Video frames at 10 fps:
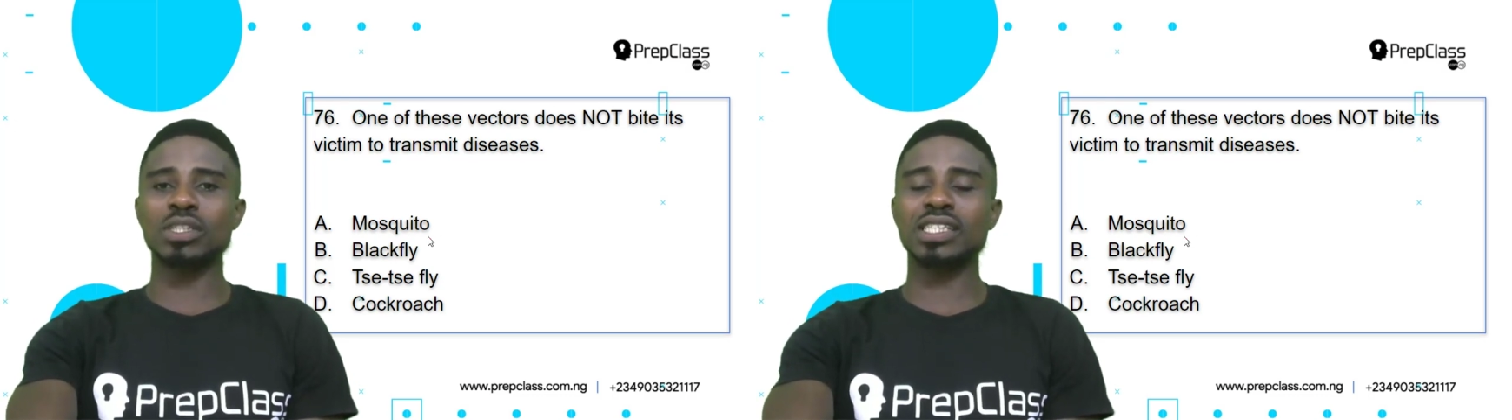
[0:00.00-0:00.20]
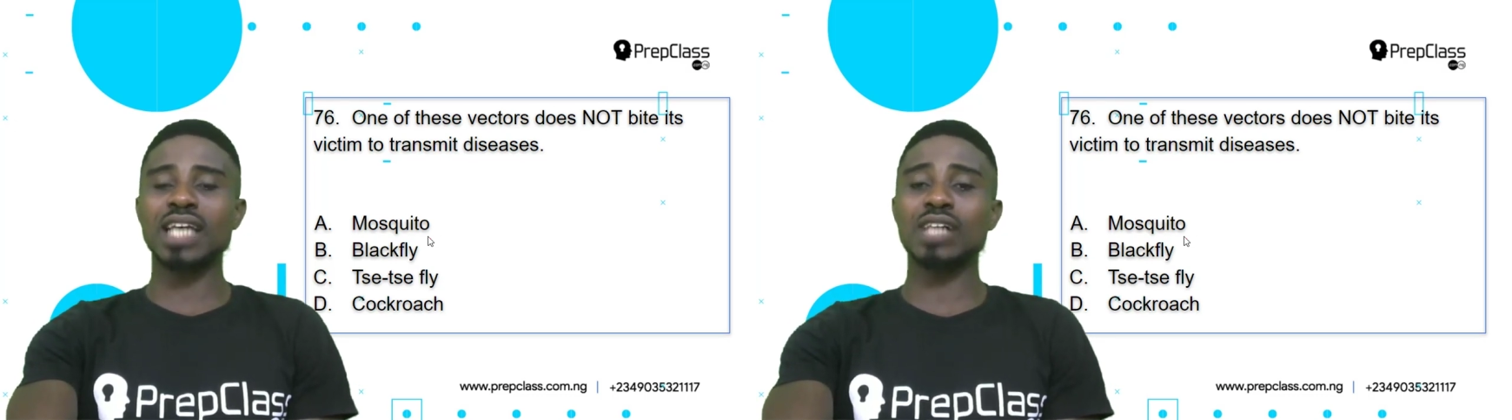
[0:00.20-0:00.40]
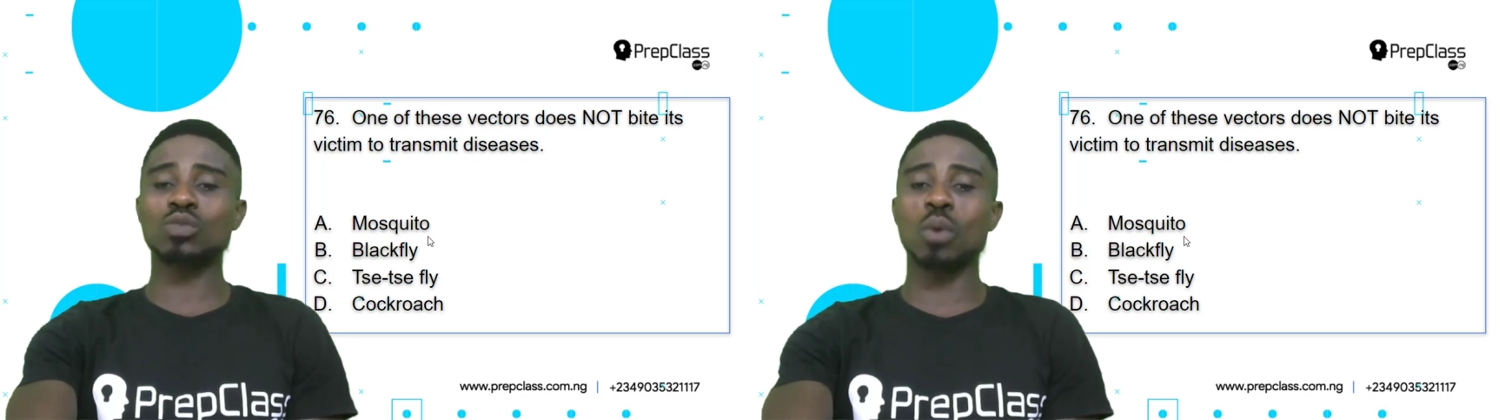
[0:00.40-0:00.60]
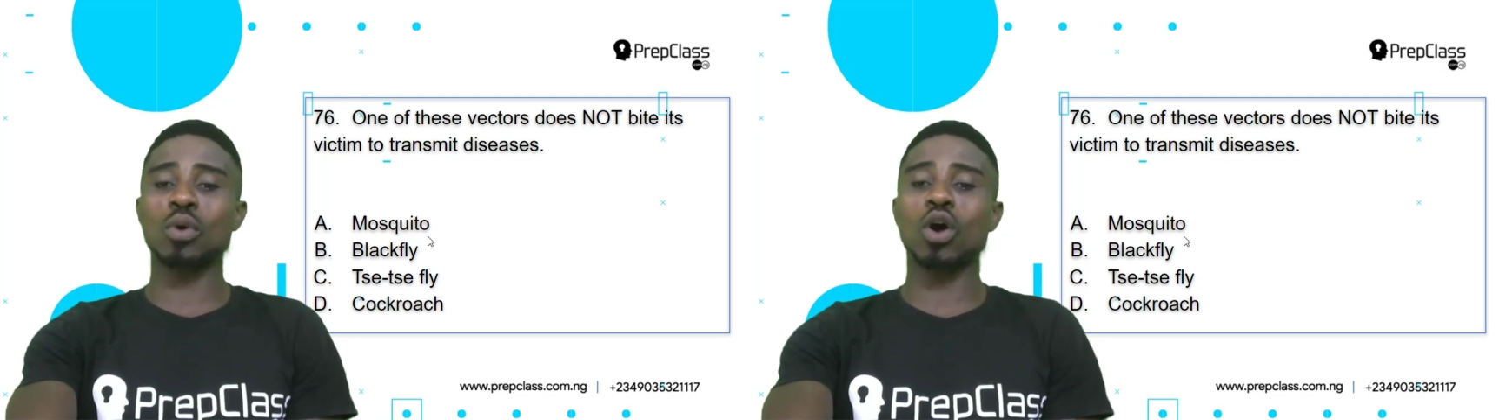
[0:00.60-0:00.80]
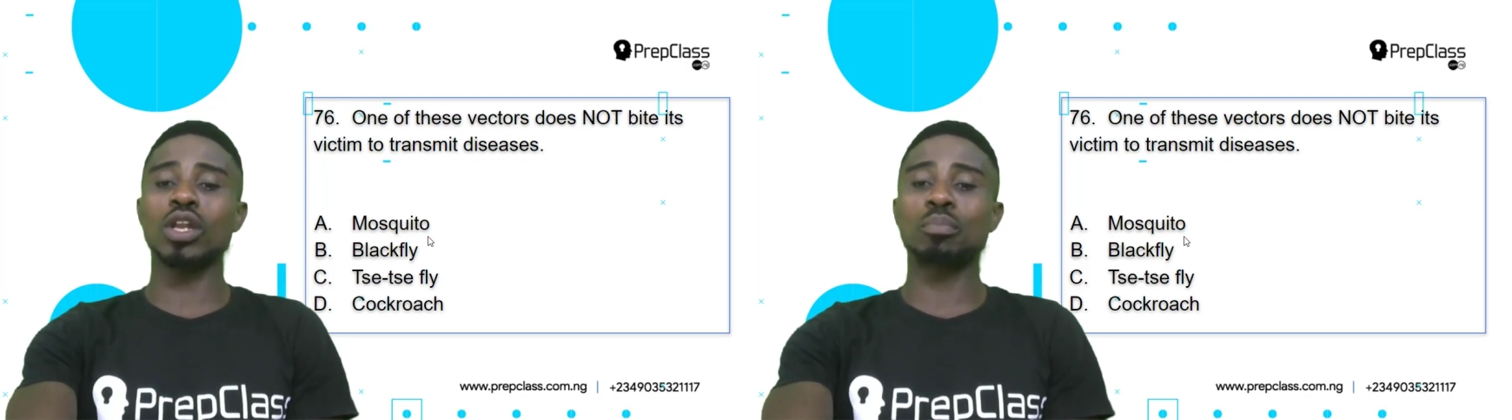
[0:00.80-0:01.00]
but it has
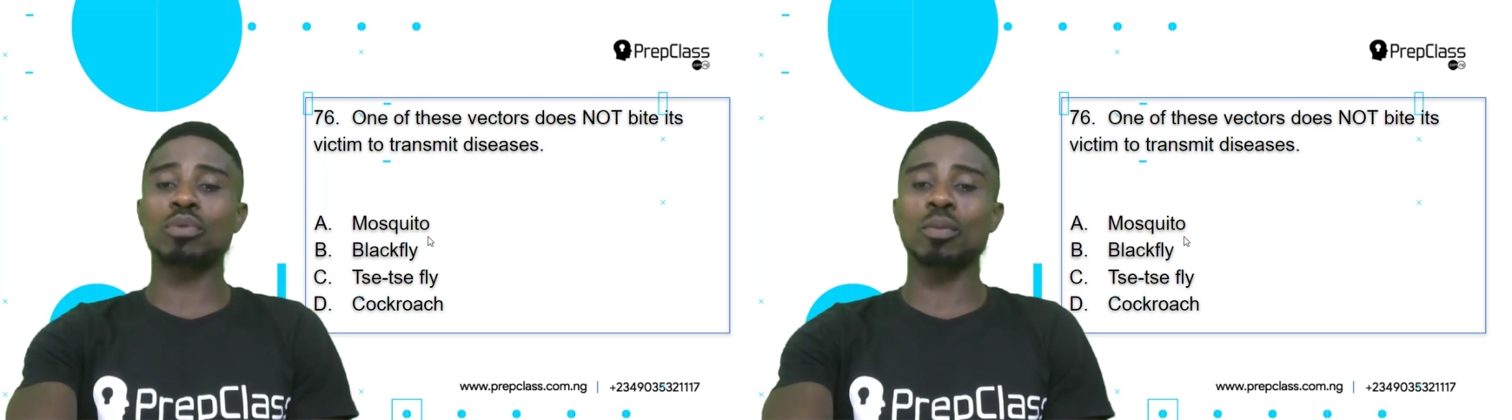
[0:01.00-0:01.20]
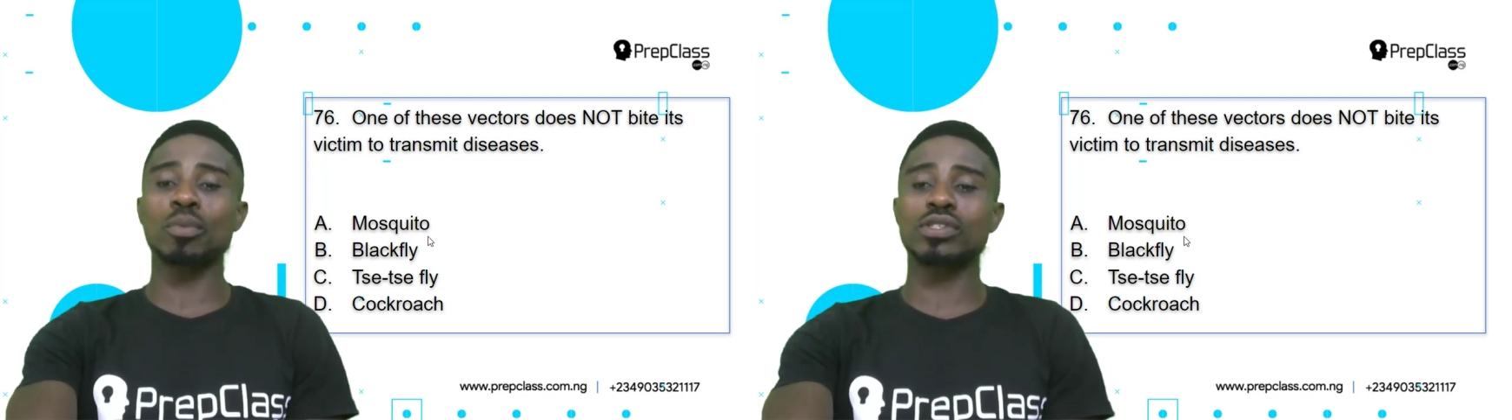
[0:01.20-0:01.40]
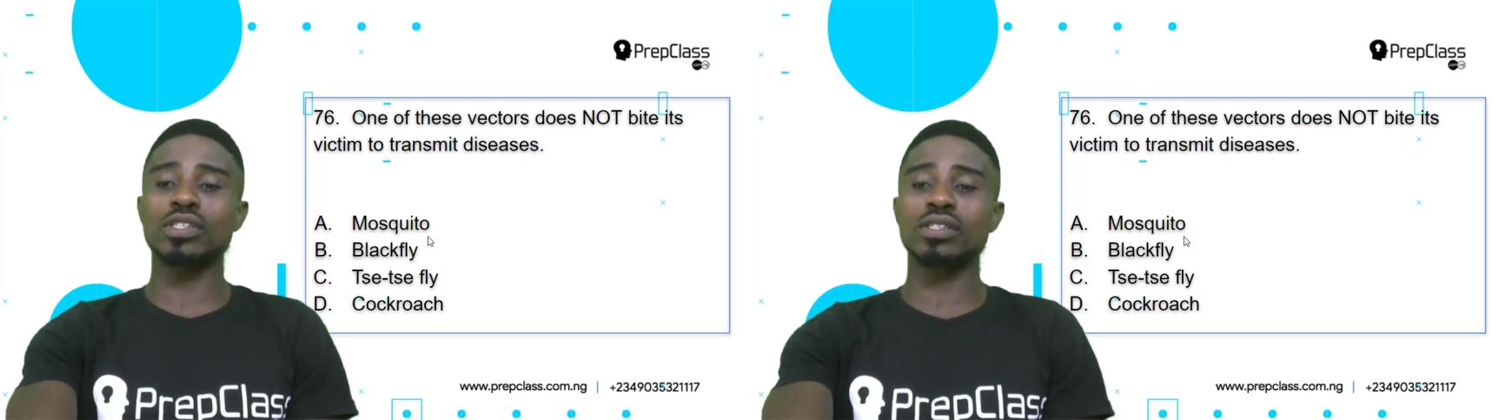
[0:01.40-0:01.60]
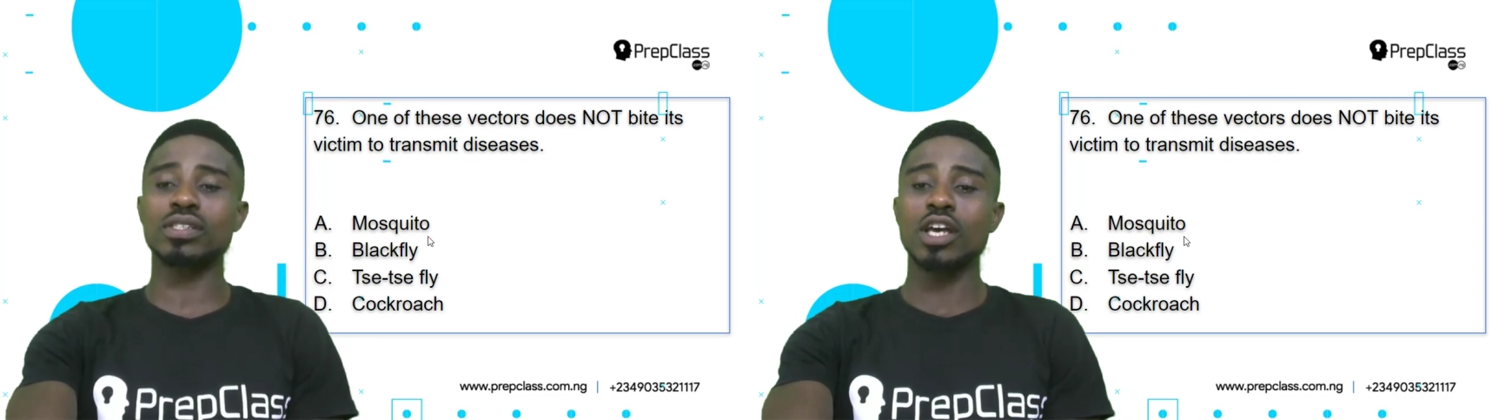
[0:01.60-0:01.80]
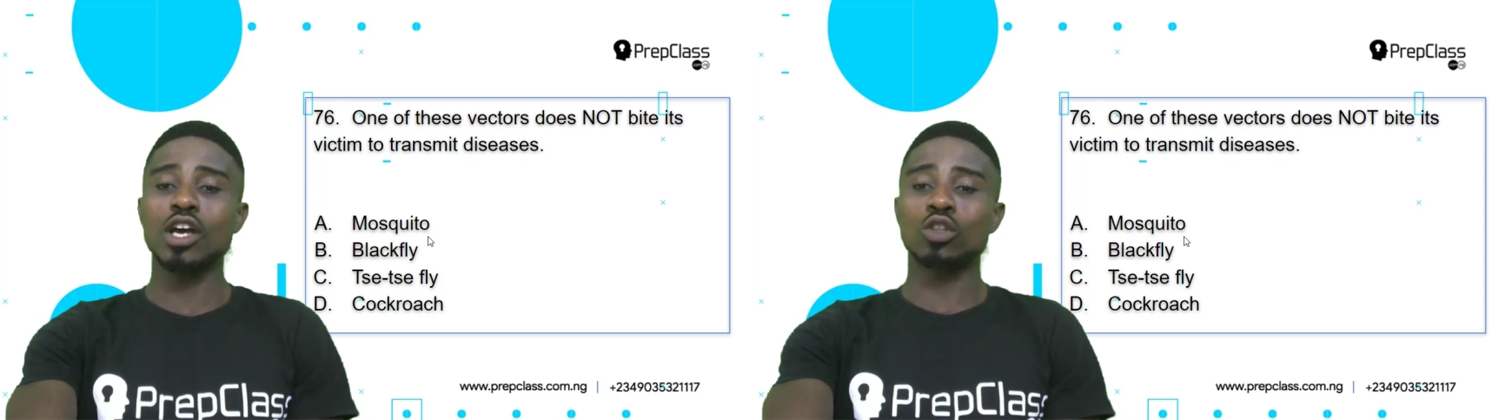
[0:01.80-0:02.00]
what we call a
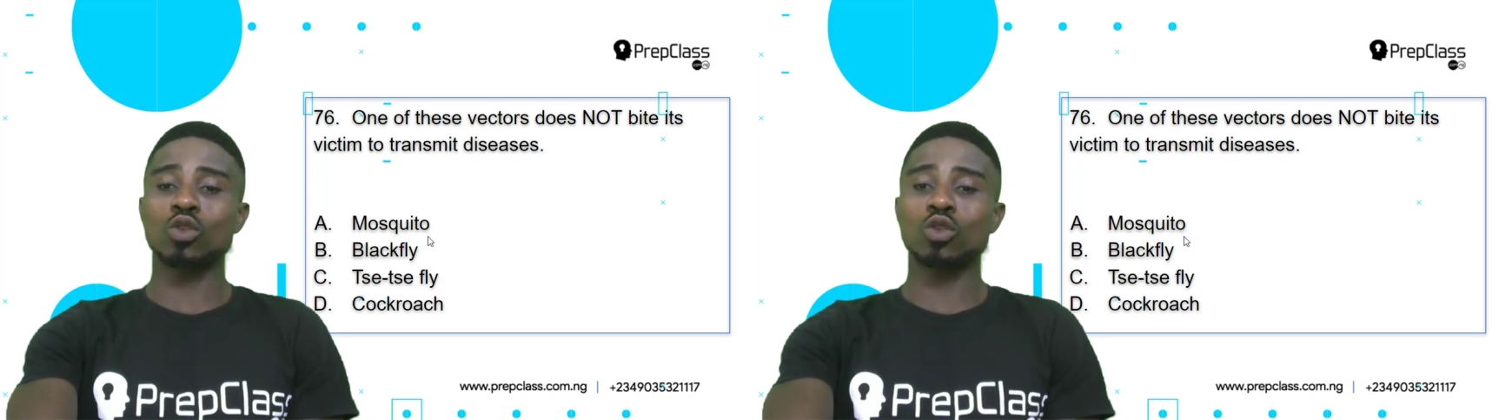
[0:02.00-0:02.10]
proboscis